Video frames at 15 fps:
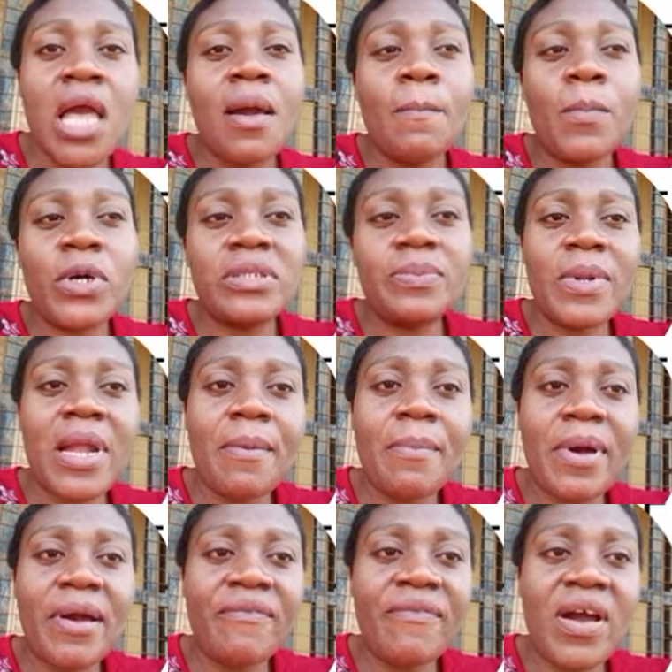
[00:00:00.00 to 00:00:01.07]
Multiply
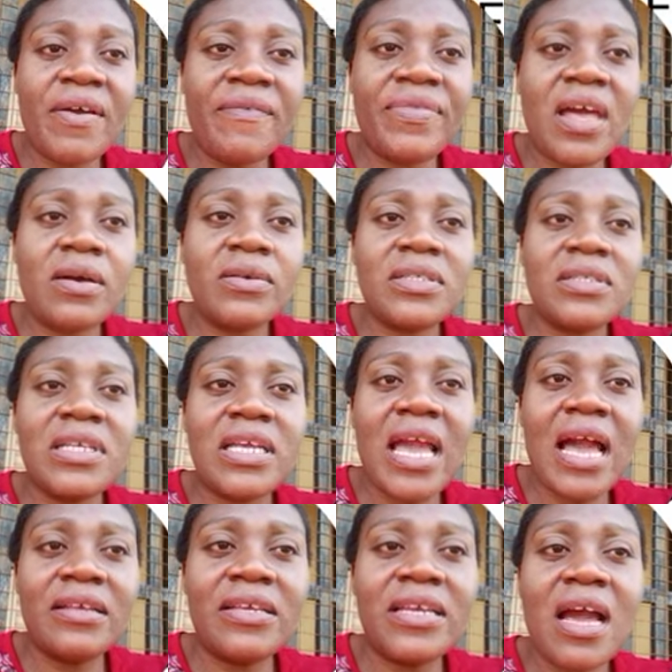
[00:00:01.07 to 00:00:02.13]
by 5,000,
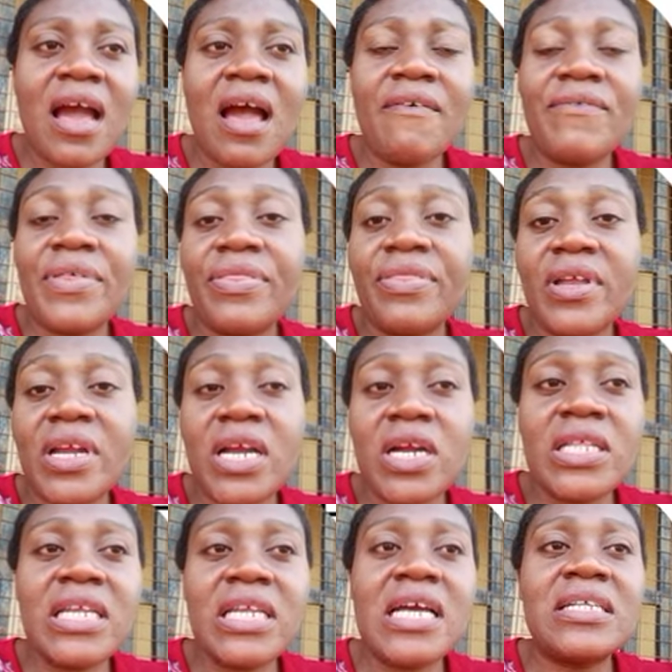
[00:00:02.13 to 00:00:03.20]
and you're having
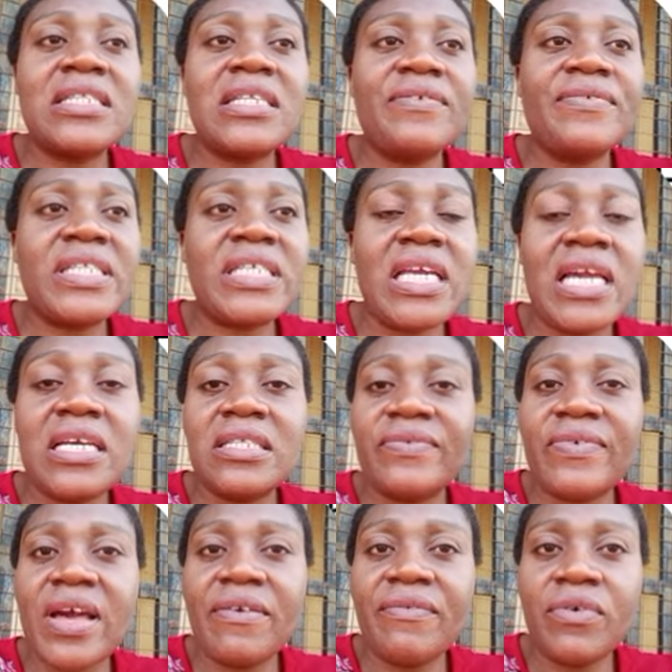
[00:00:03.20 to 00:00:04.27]

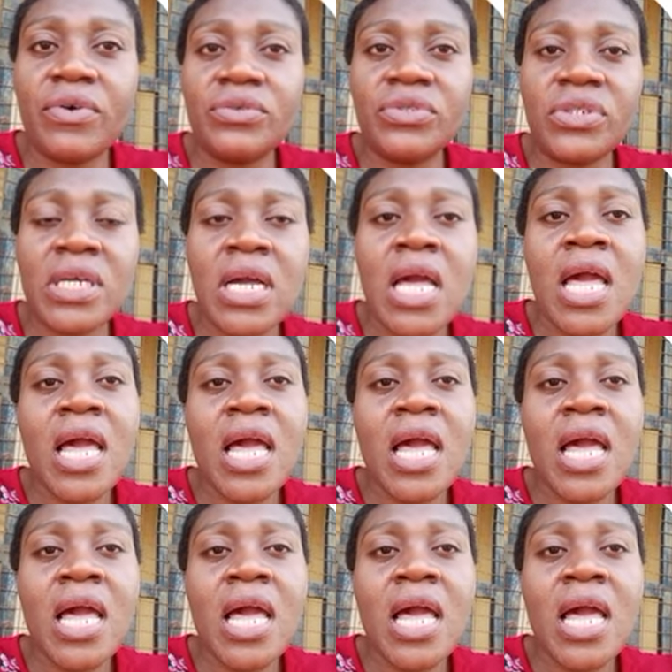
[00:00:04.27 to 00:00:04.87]
378,500.